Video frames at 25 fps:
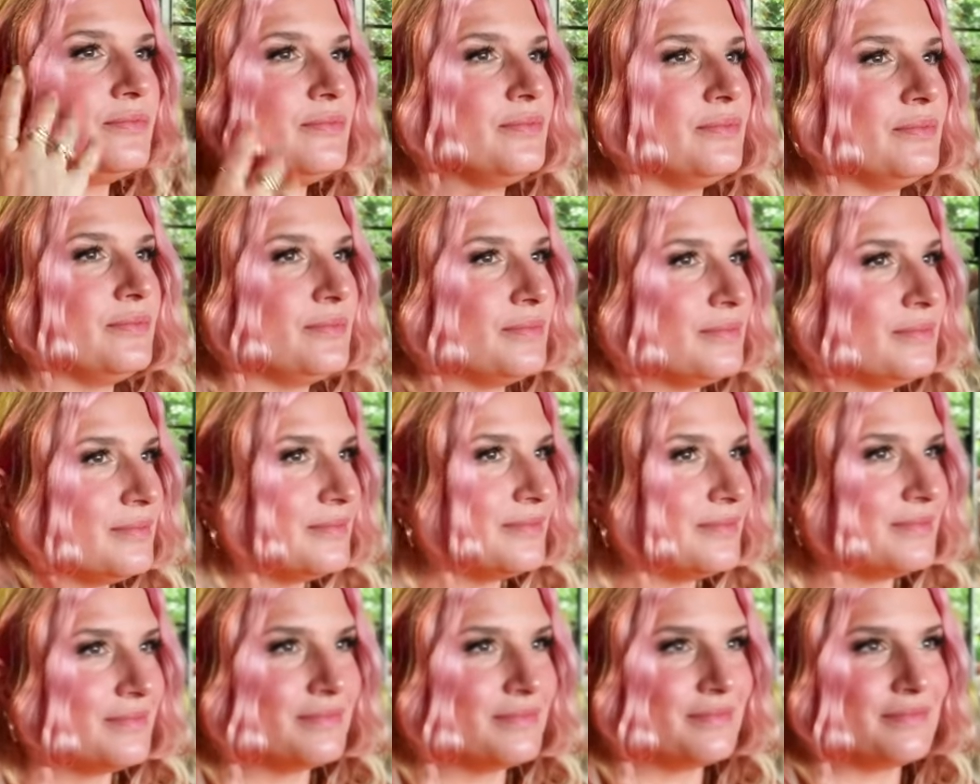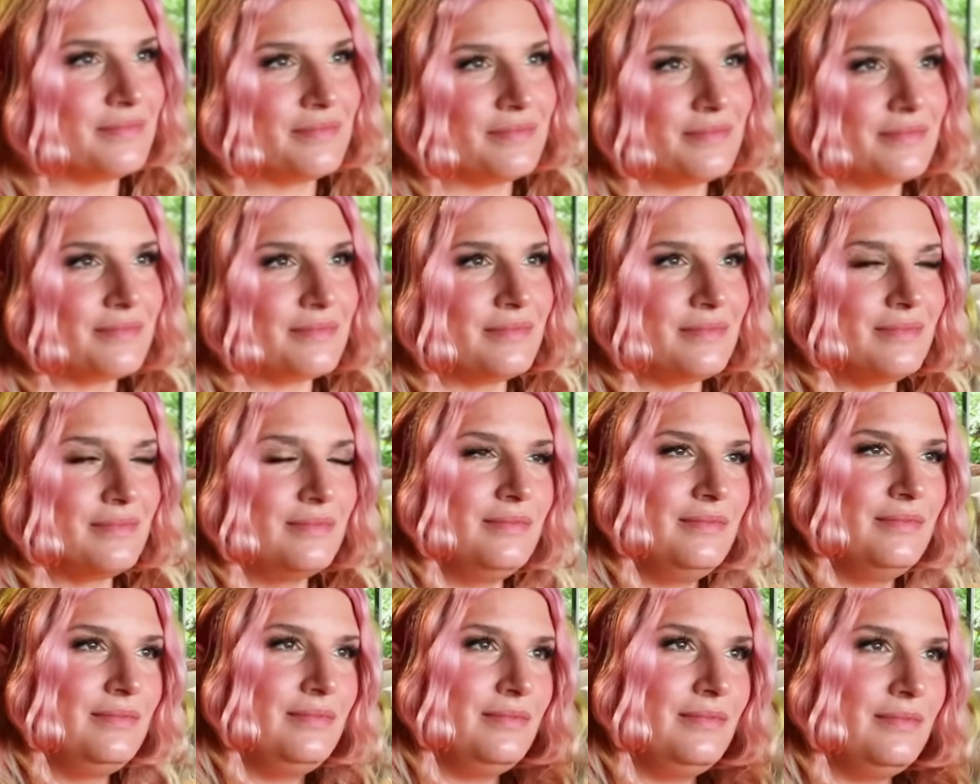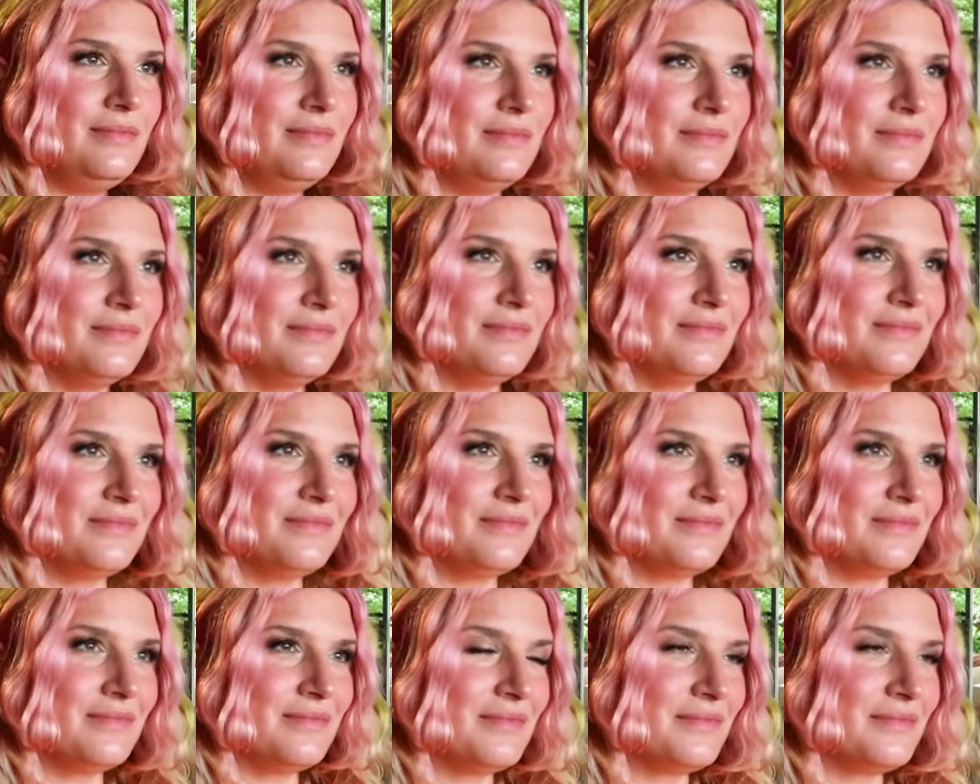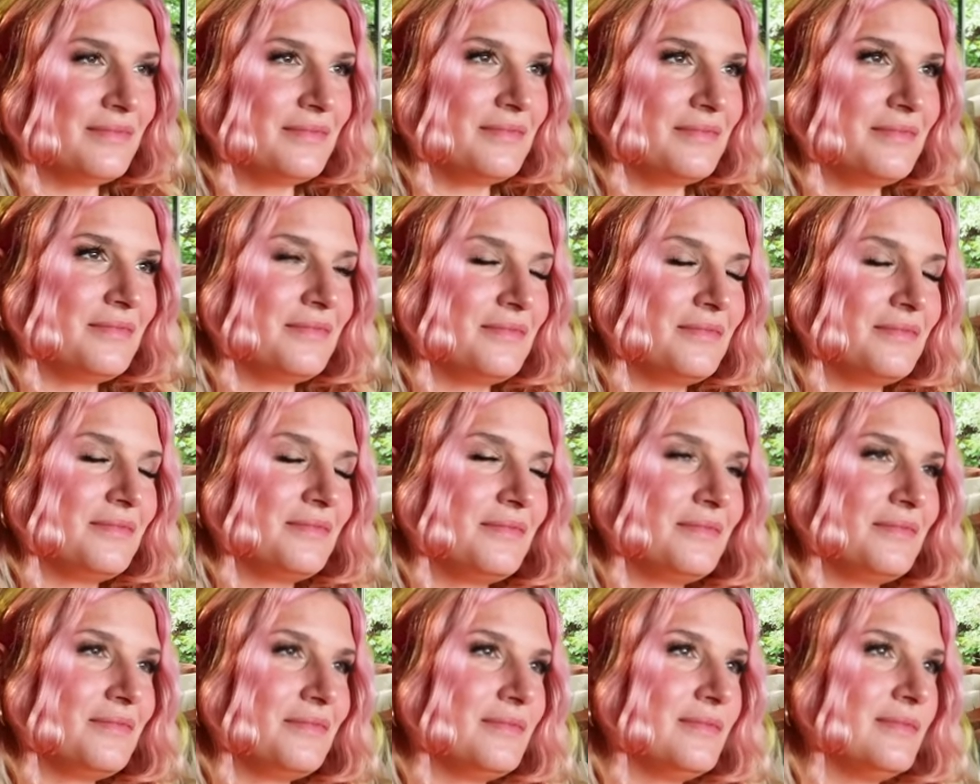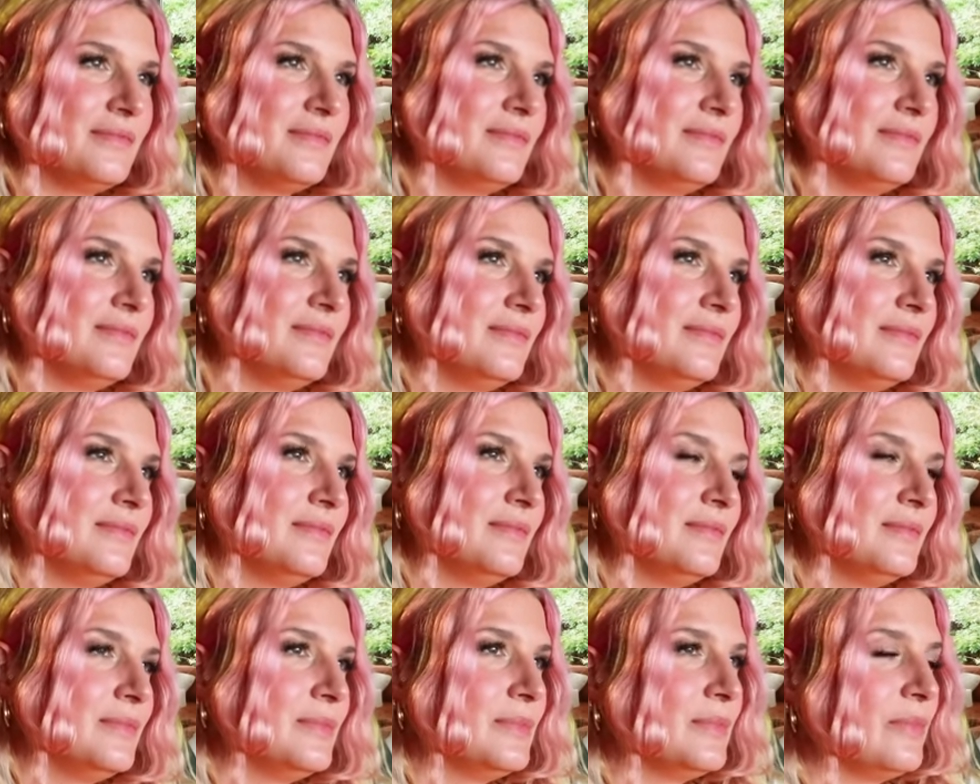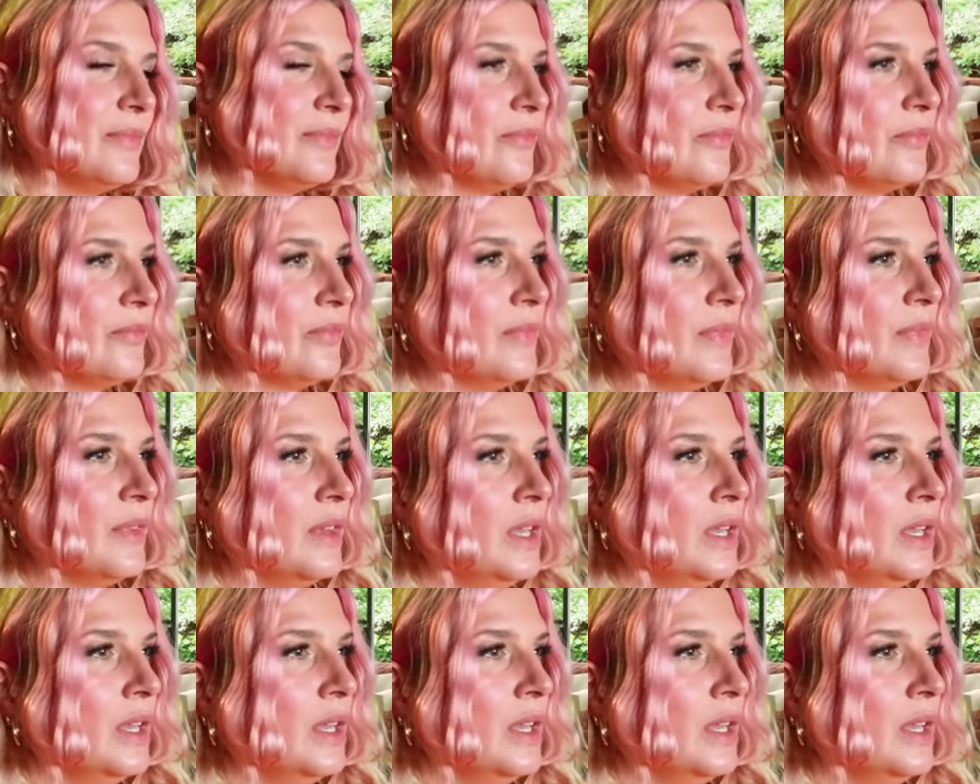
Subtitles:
(silent)